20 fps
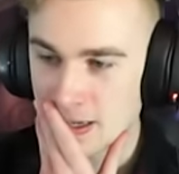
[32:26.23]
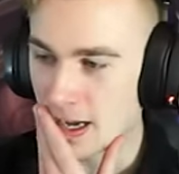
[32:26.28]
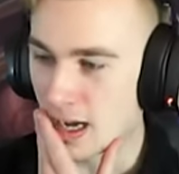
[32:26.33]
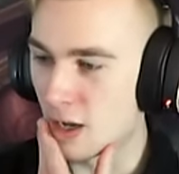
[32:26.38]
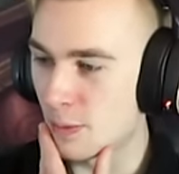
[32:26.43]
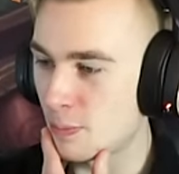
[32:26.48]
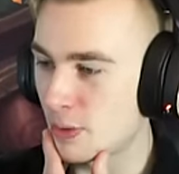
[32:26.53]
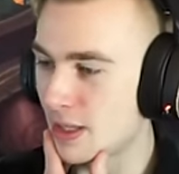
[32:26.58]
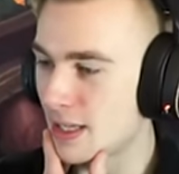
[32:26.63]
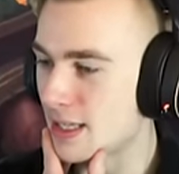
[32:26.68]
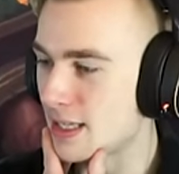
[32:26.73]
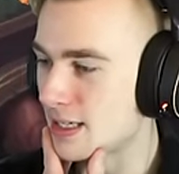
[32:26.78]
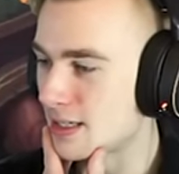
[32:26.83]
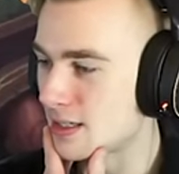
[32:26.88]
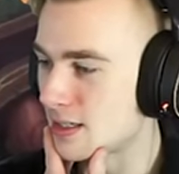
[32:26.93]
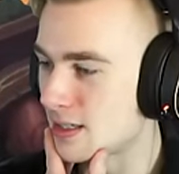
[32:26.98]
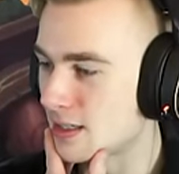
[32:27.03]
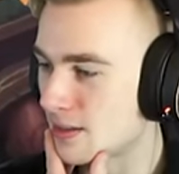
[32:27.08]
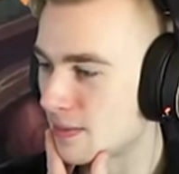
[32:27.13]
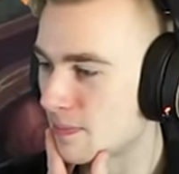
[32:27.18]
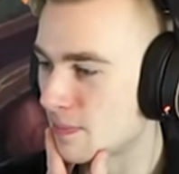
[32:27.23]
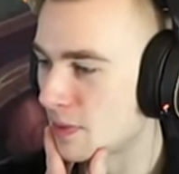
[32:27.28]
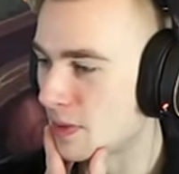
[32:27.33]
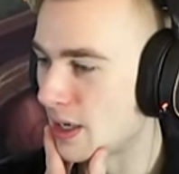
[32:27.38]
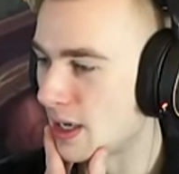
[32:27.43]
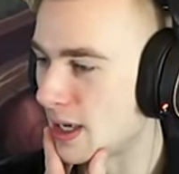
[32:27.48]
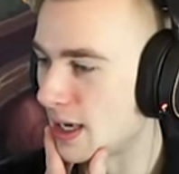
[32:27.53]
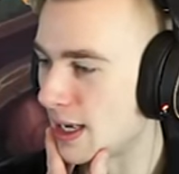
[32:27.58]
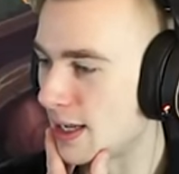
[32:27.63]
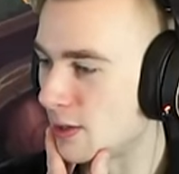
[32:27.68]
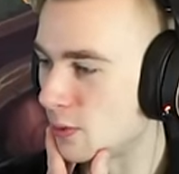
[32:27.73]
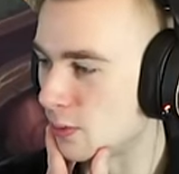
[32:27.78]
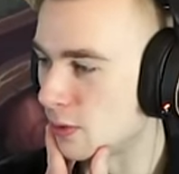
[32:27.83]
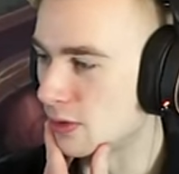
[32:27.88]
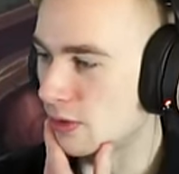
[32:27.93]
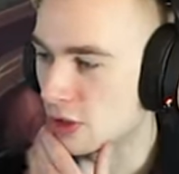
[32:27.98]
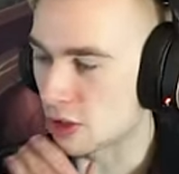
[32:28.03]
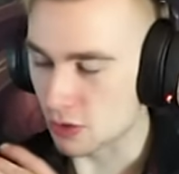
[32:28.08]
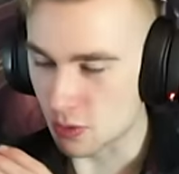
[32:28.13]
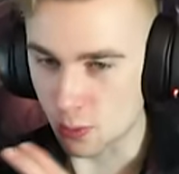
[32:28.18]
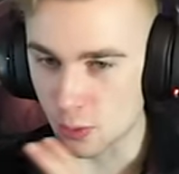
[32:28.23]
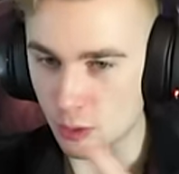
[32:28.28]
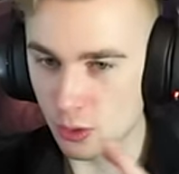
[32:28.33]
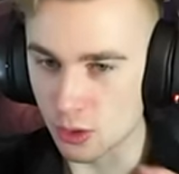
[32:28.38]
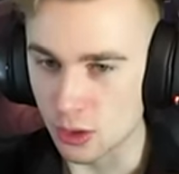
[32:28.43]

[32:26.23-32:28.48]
I'll play this, and we'll just we'll